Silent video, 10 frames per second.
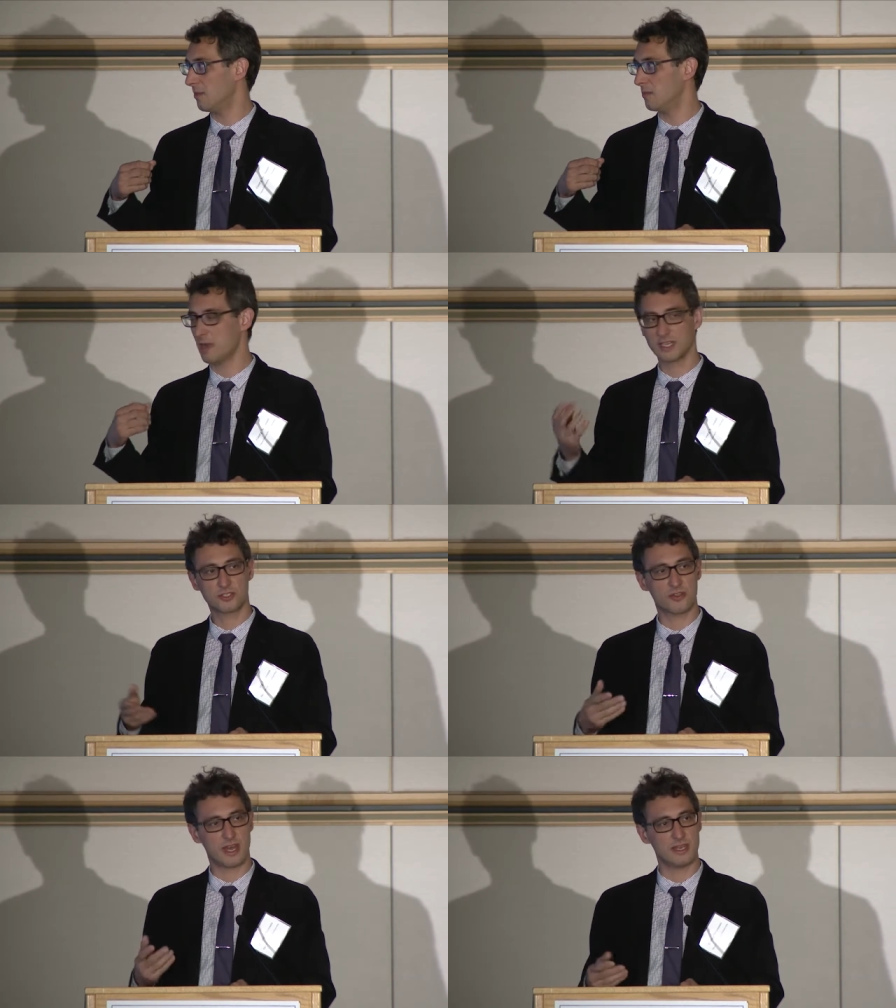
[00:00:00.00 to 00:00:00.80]
Based
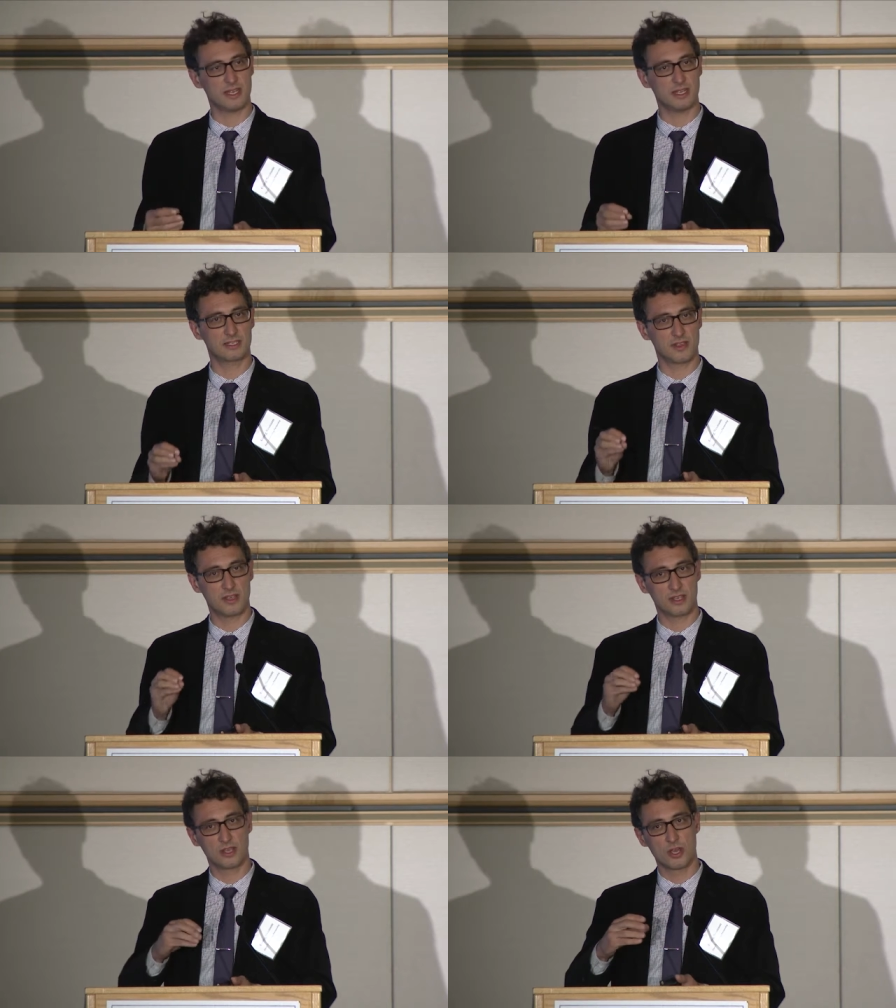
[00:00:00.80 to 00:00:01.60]
on that needs, I
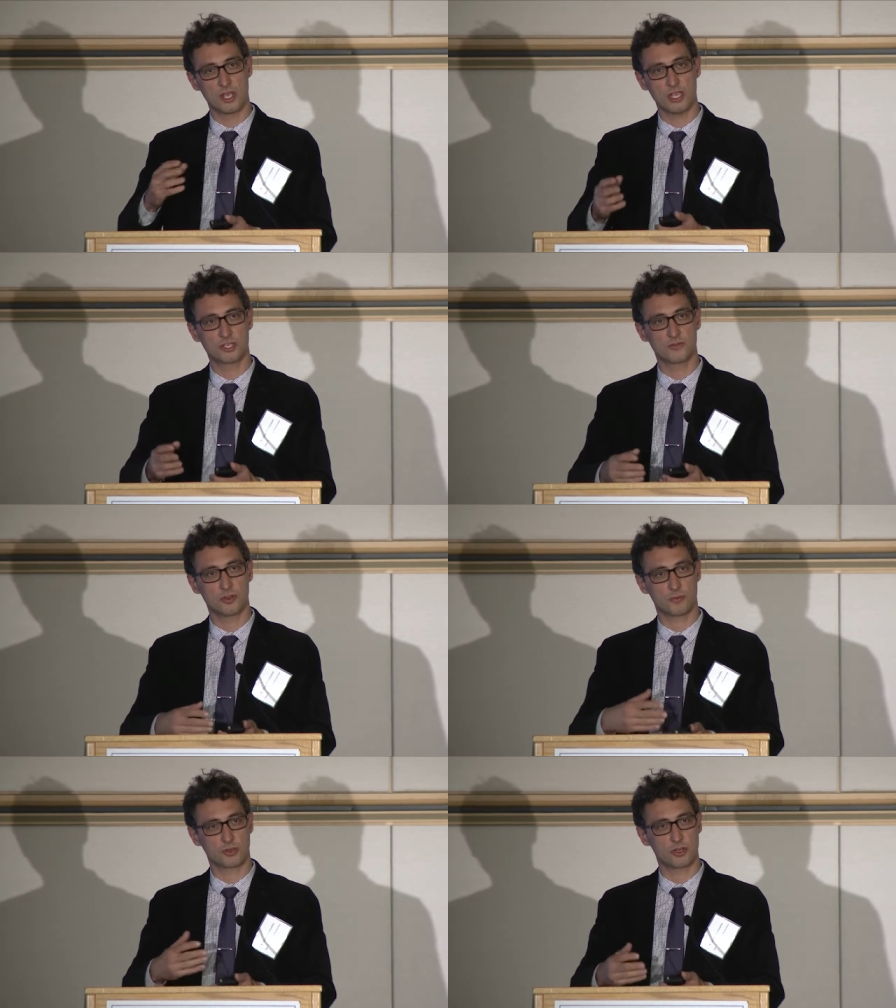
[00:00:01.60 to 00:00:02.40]
think each of your
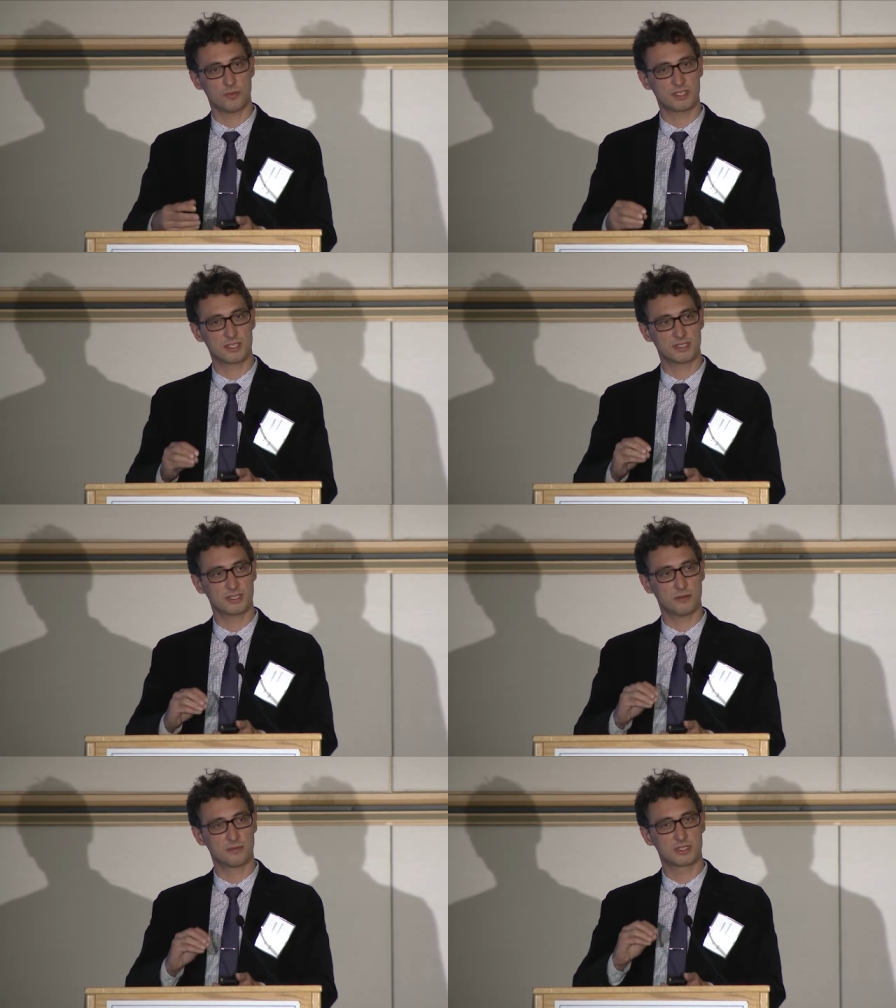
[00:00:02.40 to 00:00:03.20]
procurement
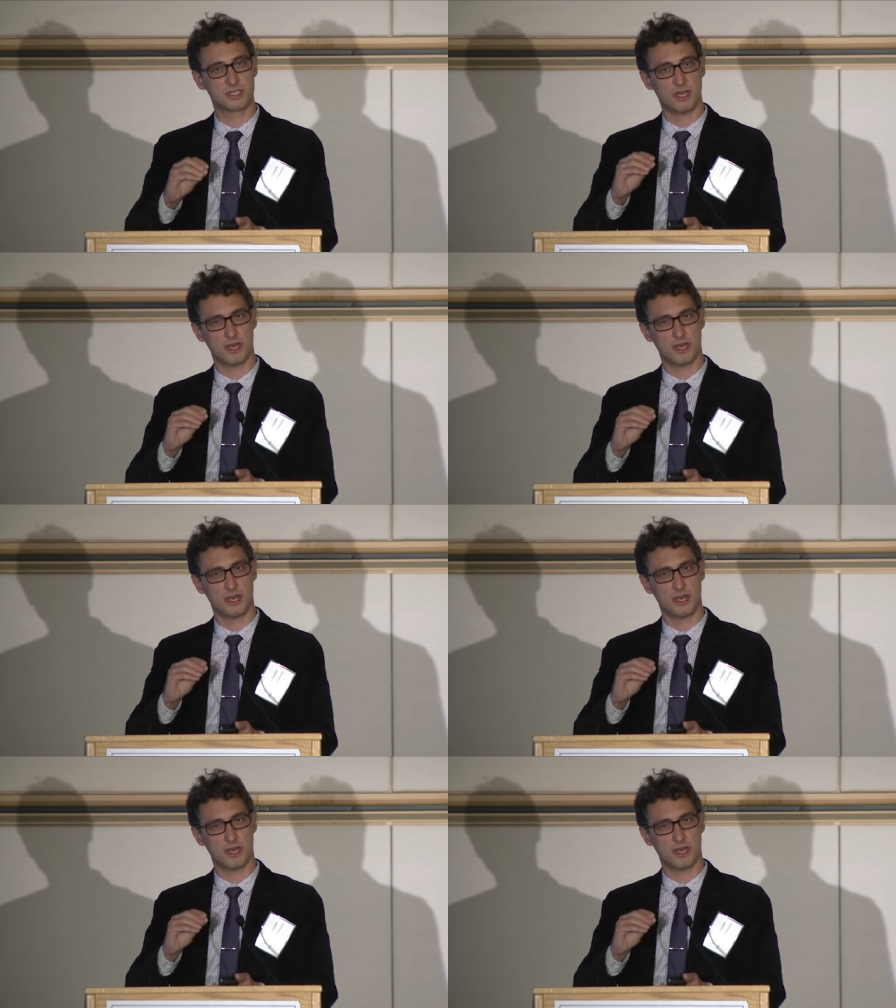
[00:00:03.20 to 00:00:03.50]
systems